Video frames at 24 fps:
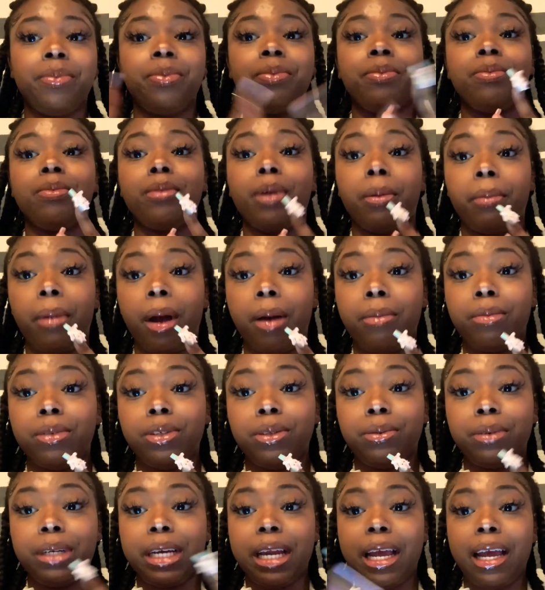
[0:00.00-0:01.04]
my mom was a
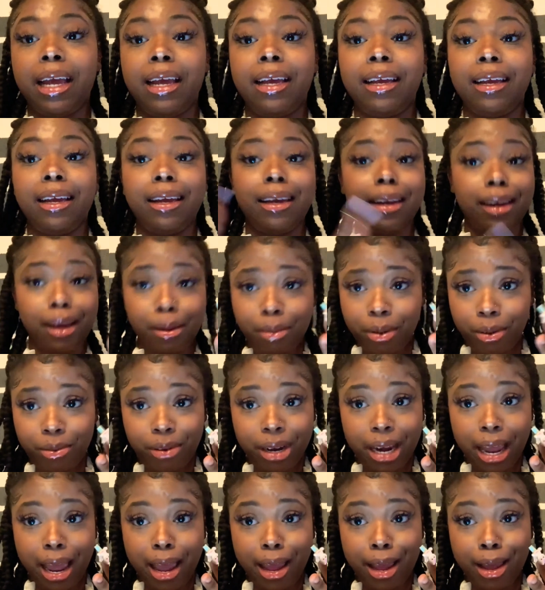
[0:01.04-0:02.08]
Renee, and I'm a
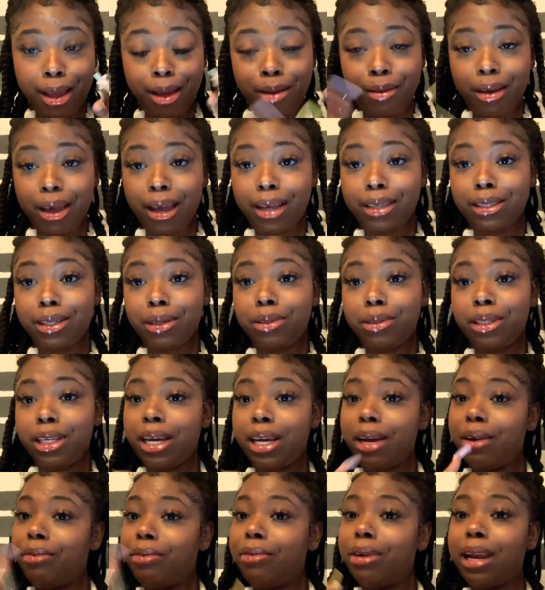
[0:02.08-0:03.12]
Renee. Okay, so
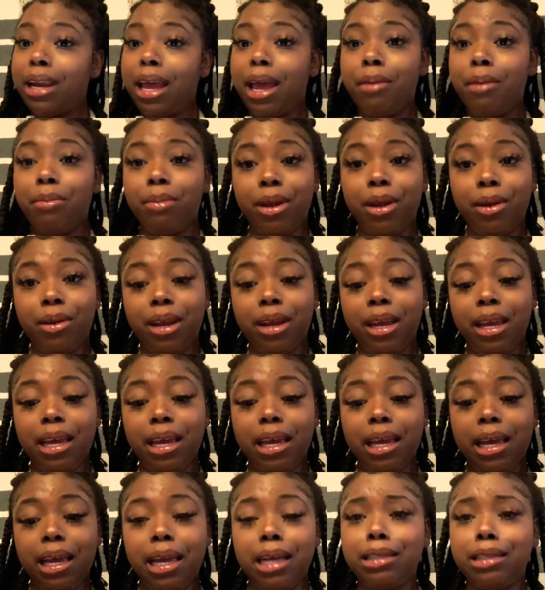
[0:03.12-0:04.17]
Tierra Renee, period.
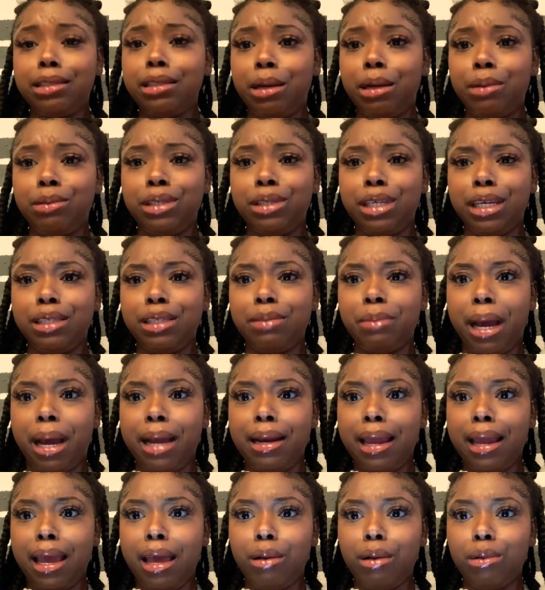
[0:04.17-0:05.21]
And don't judge my
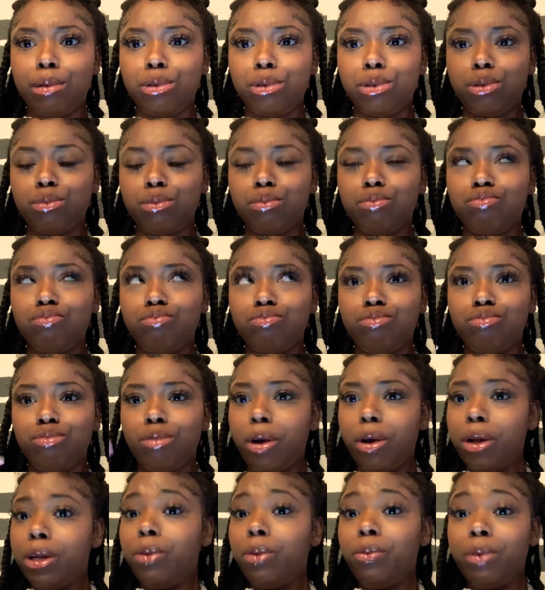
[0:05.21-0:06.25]
name.
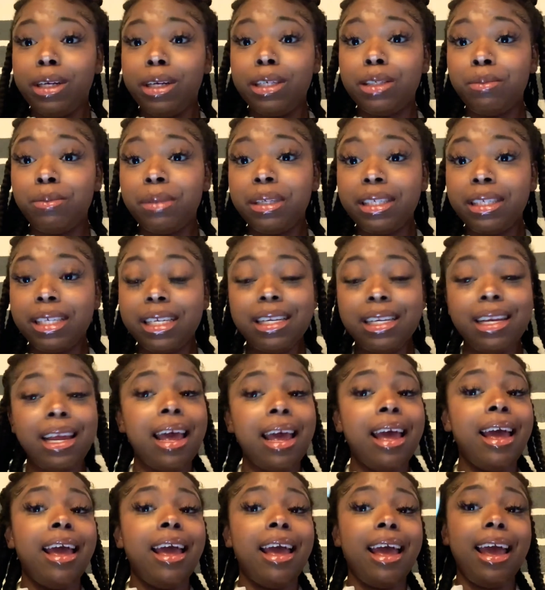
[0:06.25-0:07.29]
Only one is missing.
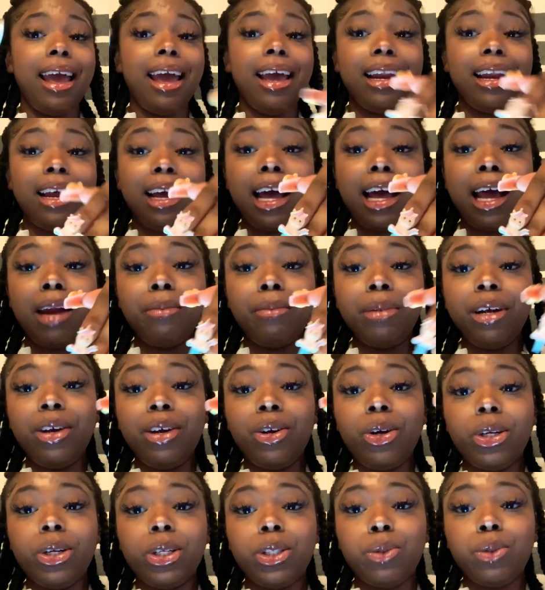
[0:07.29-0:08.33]
And I got them done
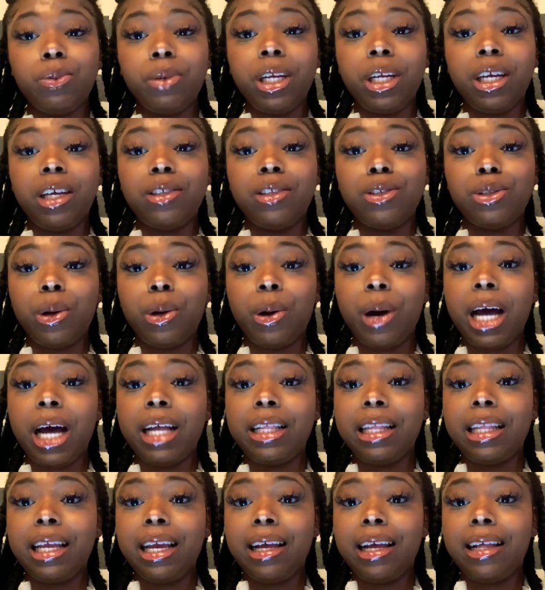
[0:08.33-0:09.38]
on the 20th. So I
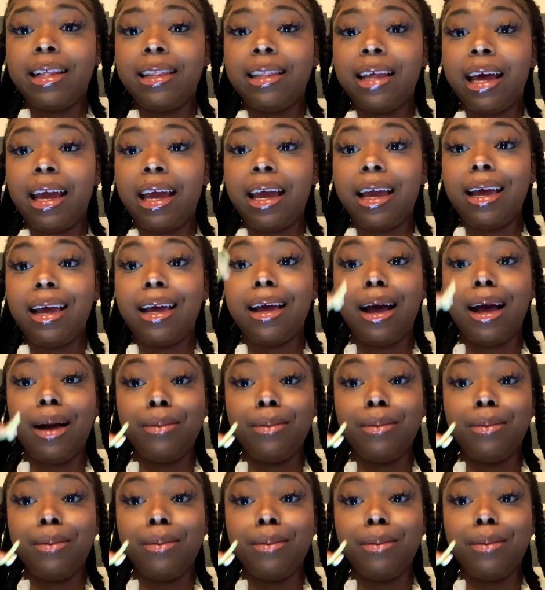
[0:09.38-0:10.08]
think like I'm